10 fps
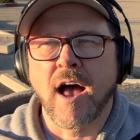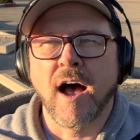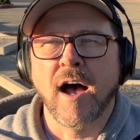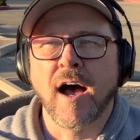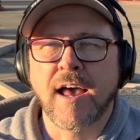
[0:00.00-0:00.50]

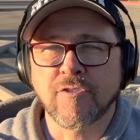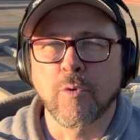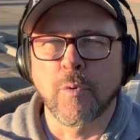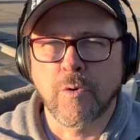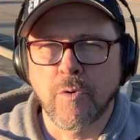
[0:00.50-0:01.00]
high
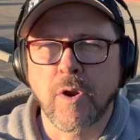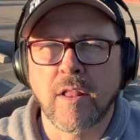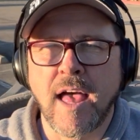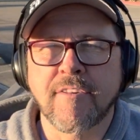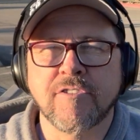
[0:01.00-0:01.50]
school recruiting
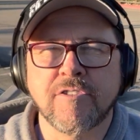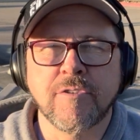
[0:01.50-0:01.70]
class in